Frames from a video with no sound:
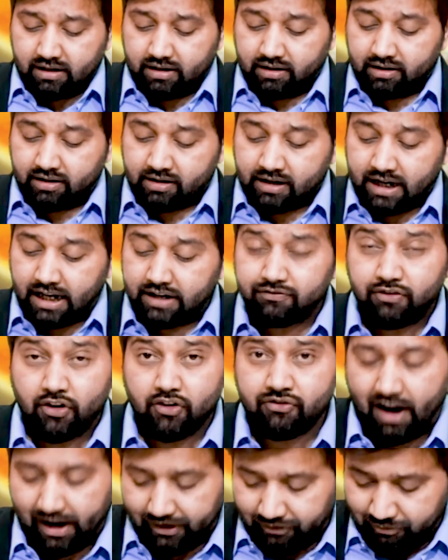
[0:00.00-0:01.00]
run for
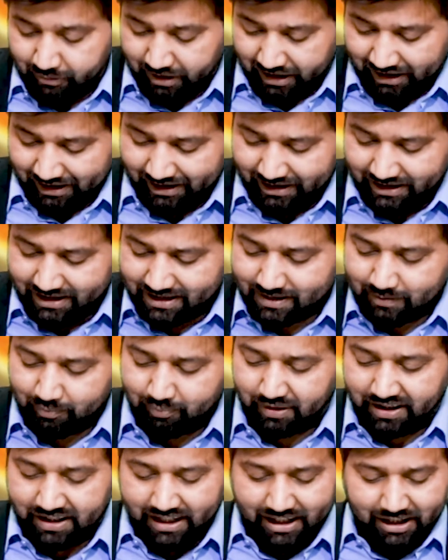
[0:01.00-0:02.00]
5 minutes,
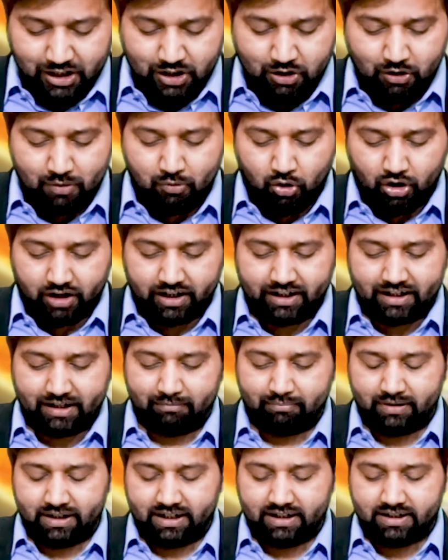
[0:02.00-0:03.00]
predict your body
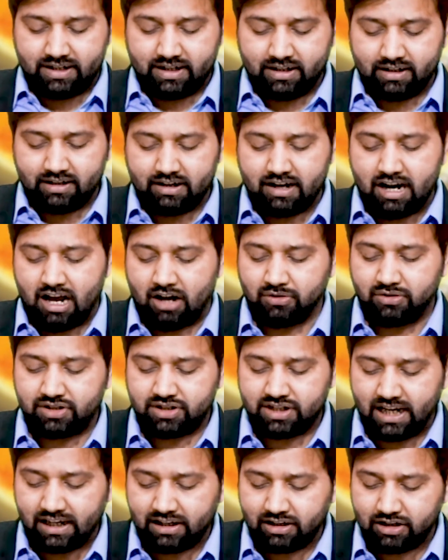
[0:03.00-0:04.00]
temperature, now
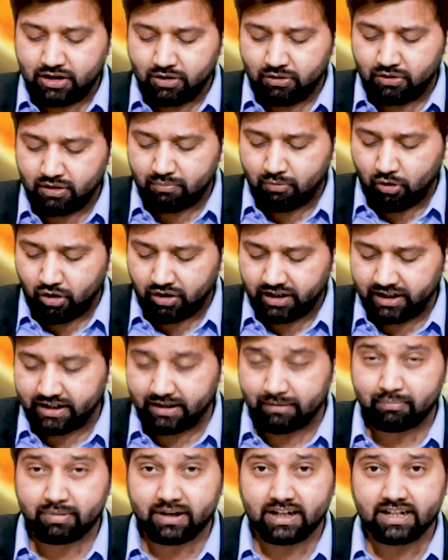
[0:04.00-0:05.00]
check your body
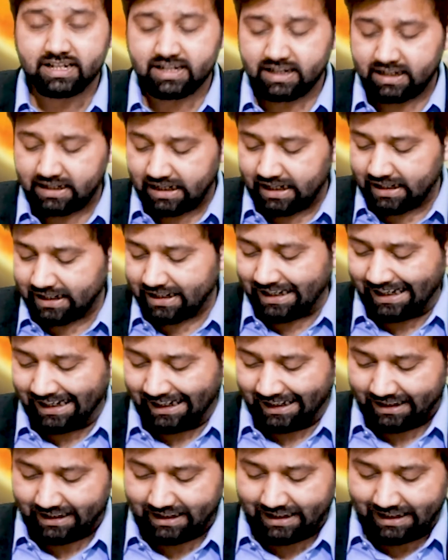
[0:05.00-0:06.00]
temperature
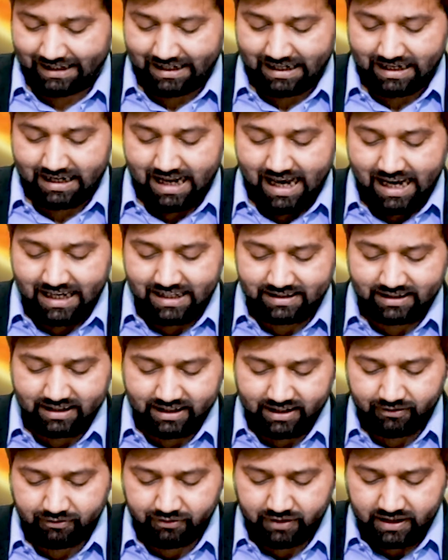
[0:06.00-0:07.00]
again, analyze
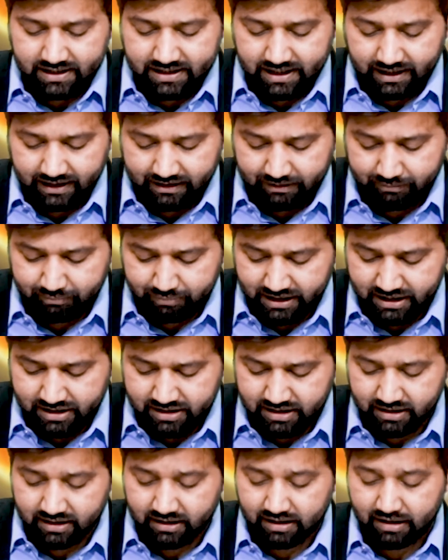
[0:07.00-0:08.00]
the difference in
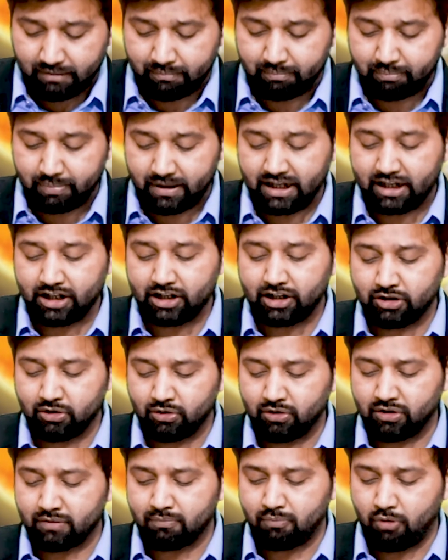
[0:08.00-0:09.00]
temperature, compare
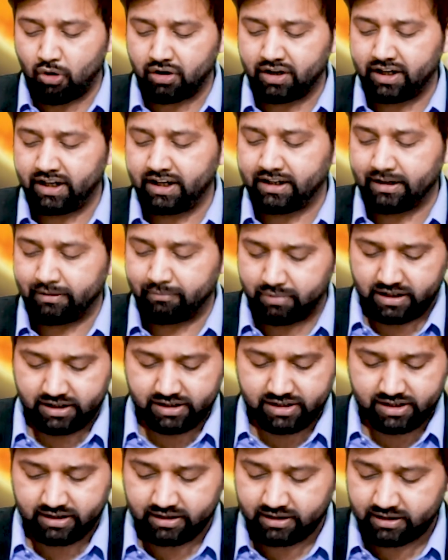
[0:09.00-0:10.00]
your body
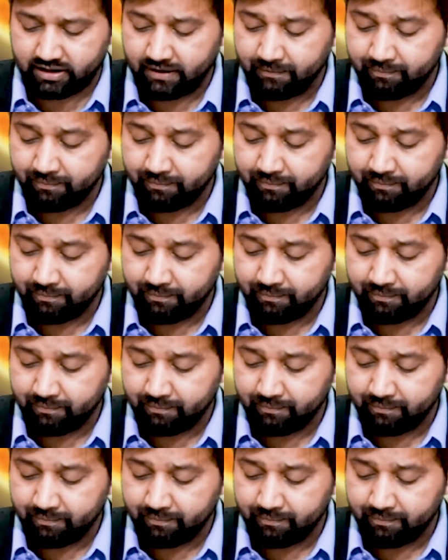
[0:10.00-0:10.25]
temperature